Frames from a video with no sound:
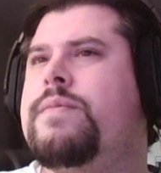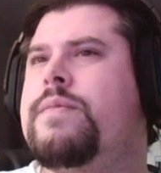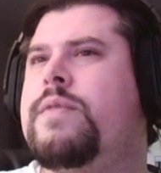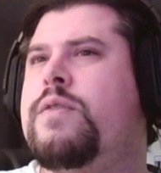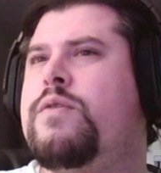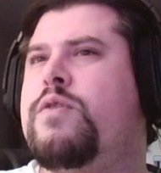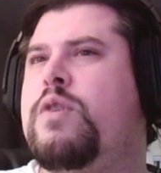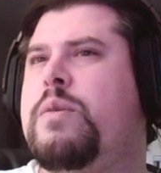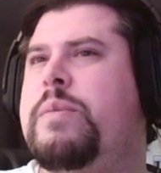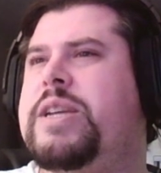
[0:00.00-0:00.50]

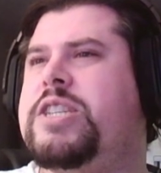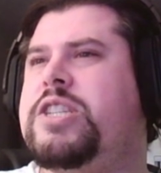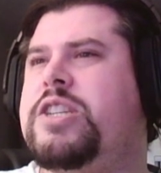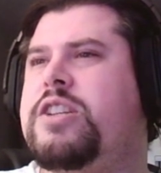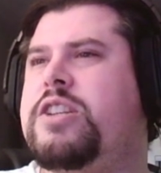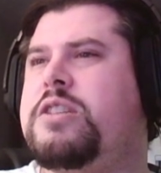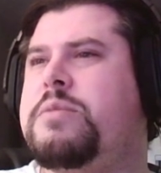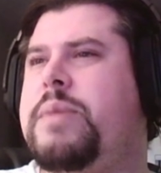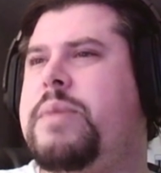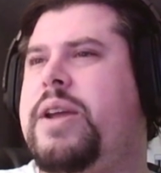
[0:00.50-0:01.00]
Formation
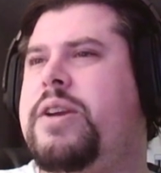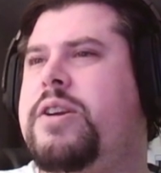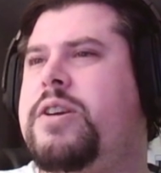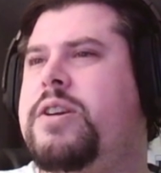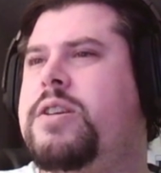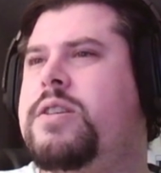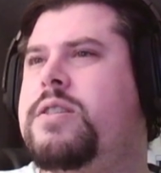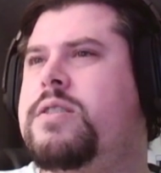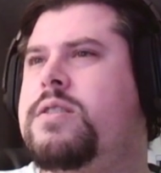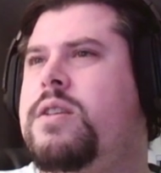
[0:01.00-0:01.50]
doesn't matter.
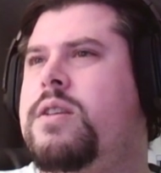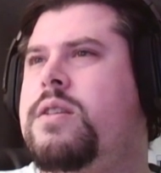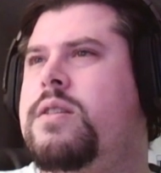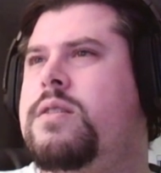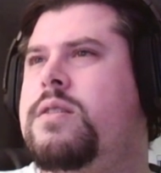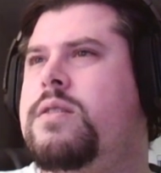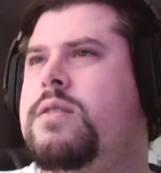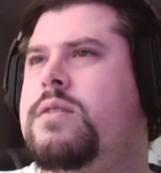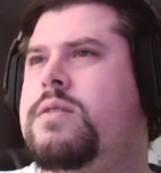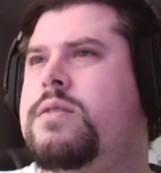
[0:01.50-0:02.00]

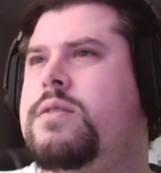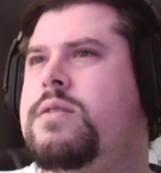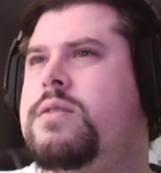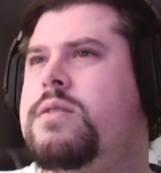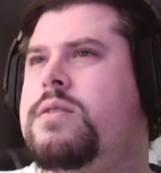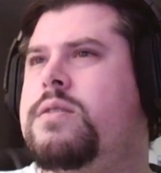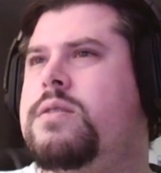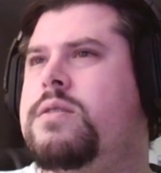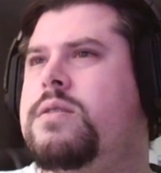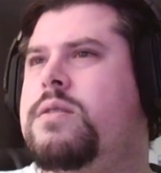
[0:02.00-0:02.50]

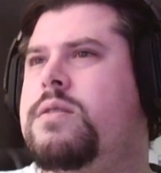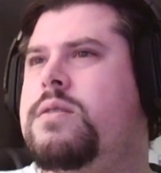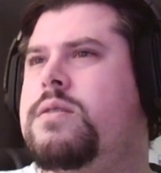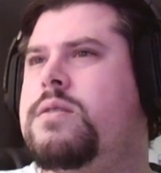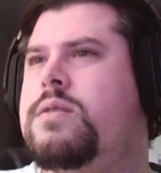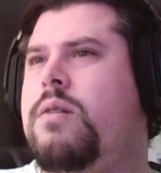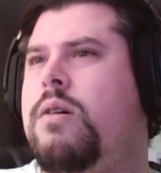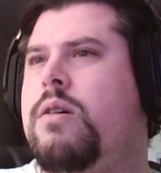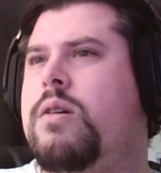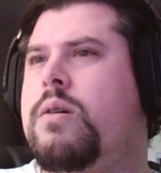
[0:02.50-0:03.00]

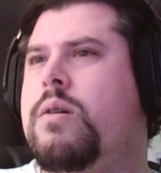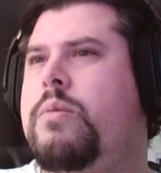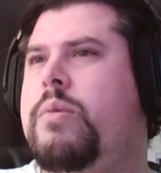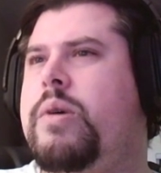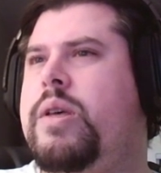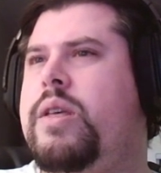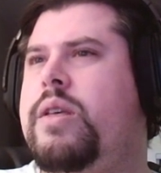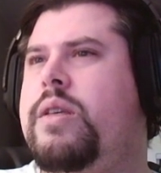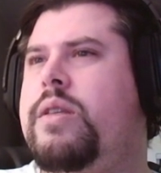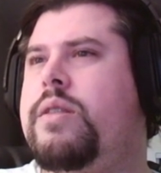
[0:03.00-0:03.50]
So I'll go
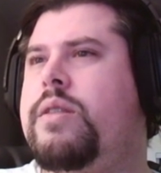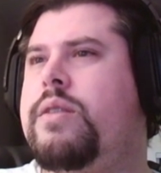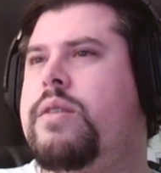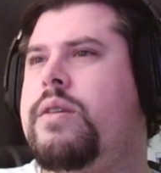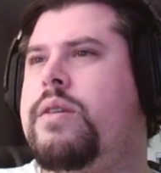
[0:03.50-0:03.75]
with...